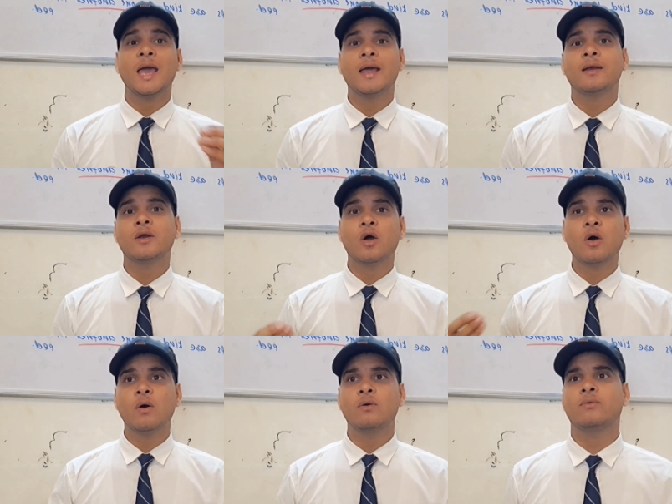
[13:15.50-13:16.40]
An
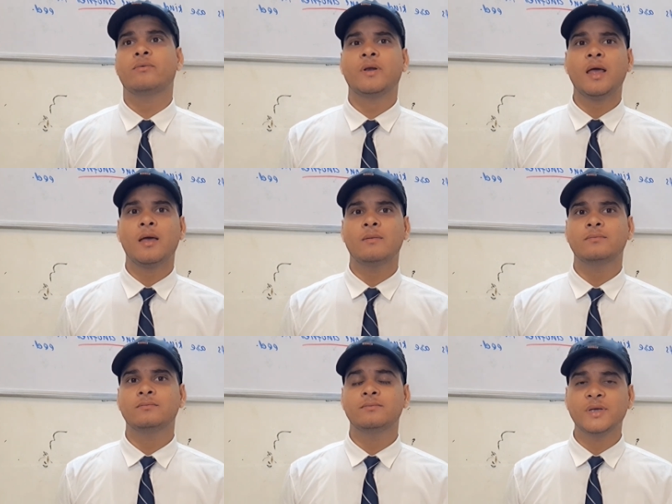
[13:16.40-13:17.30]
old
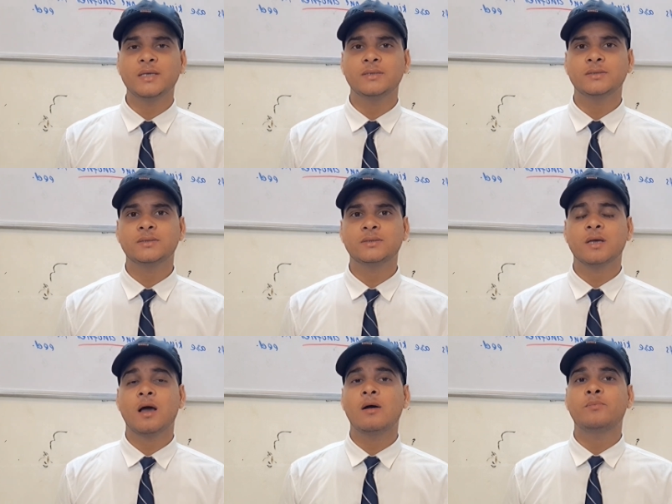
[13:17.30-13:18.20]
flam means
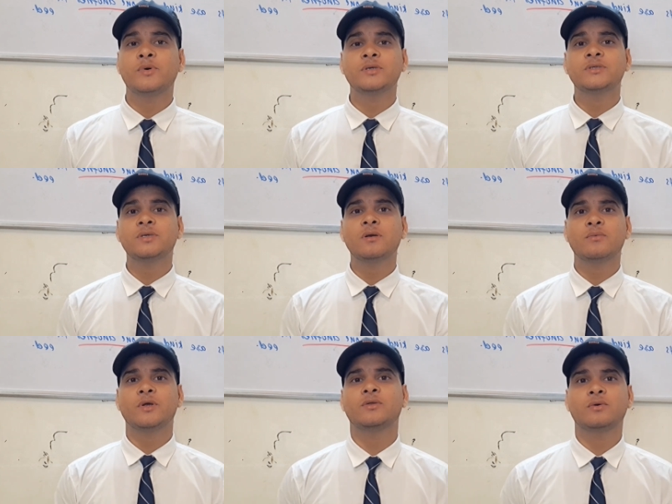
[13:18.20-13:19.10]
a person
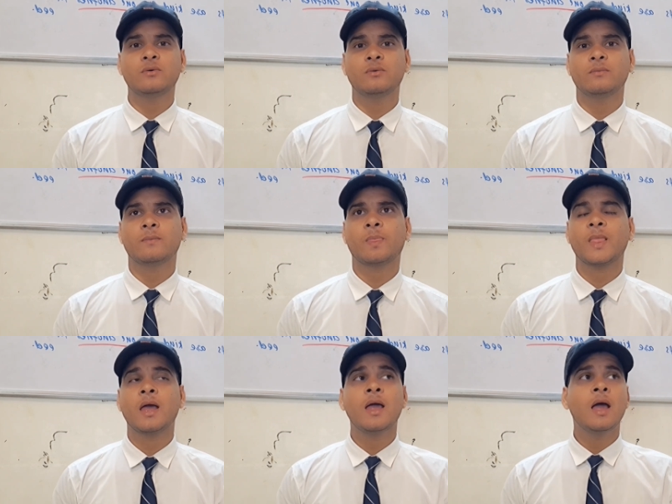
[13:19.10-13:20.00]
with whom
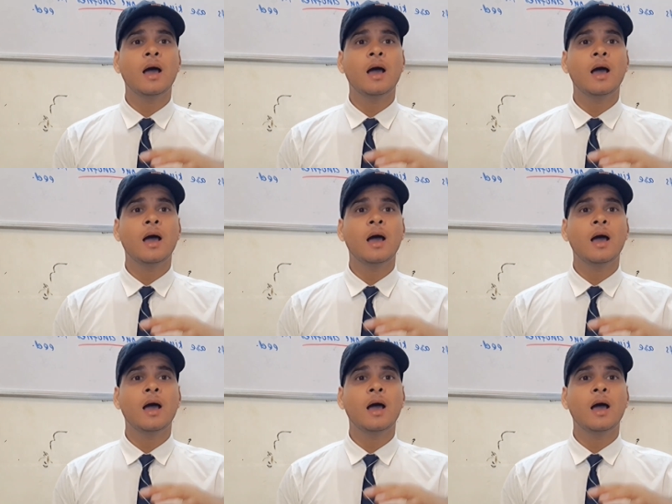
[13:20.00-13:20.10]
